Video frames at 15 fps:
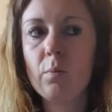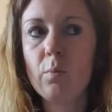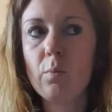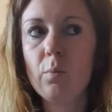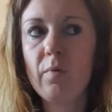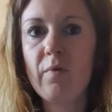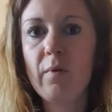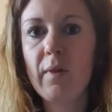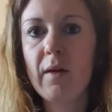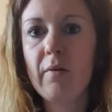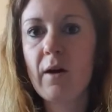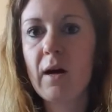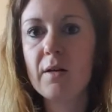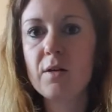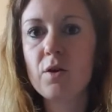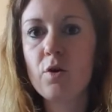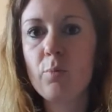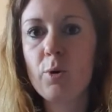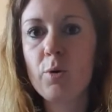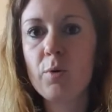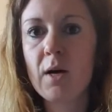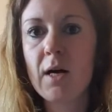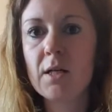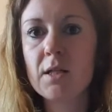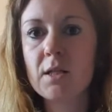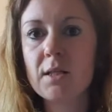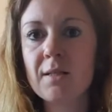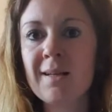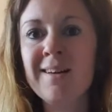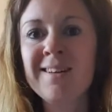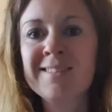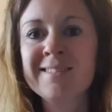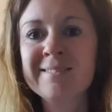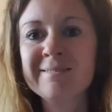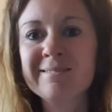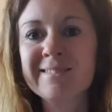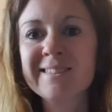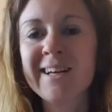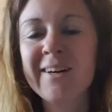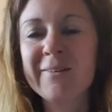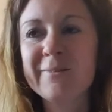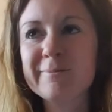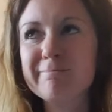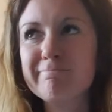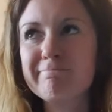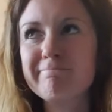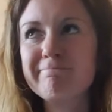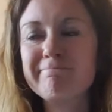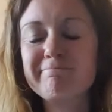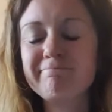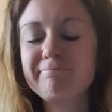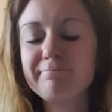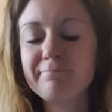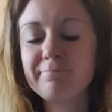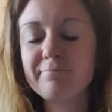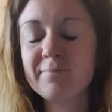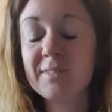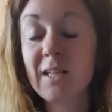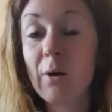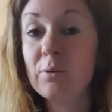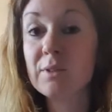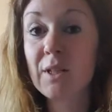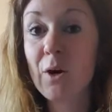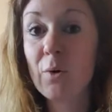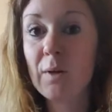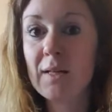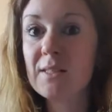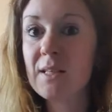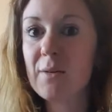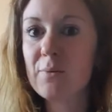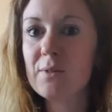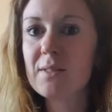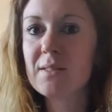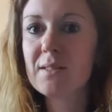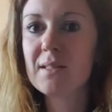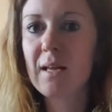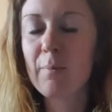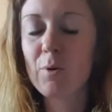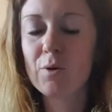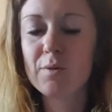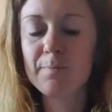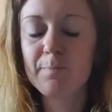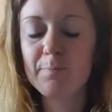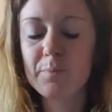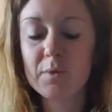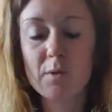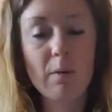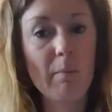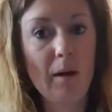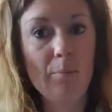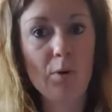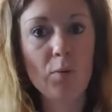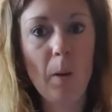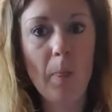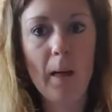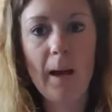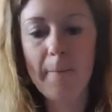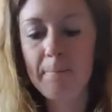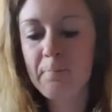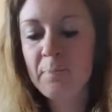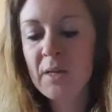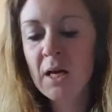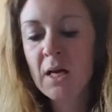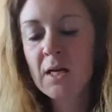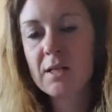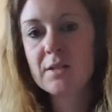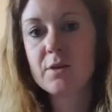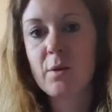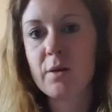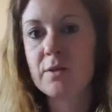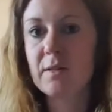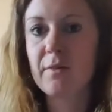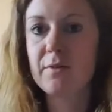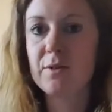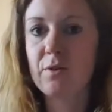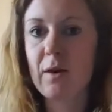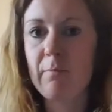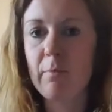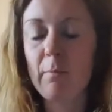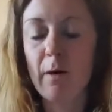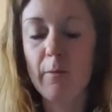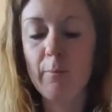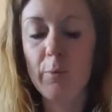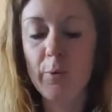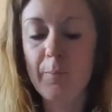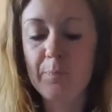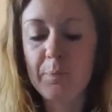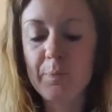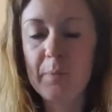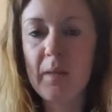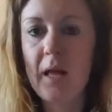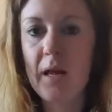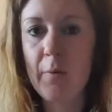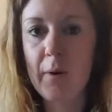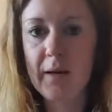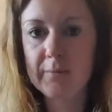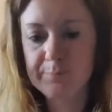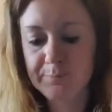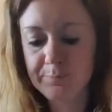We've only ever had 2 poo catches, so that was the whole idea, was to sit him on, so he might poo on there, so I don't have to scrape them out. But anyway,